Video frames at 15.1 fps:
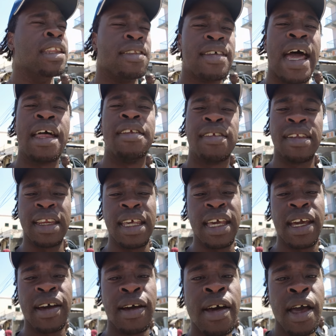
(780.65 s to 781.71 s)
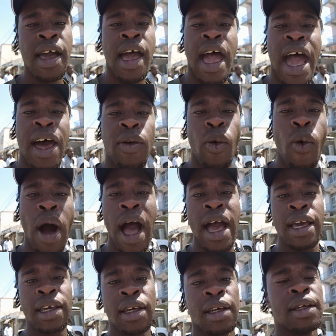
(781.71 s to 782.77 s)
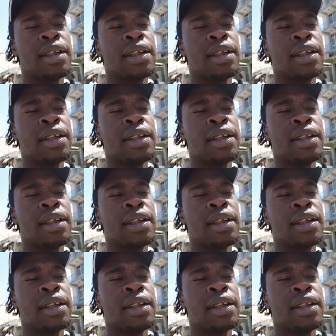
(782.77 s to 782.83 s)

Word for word: in Tanzania and why.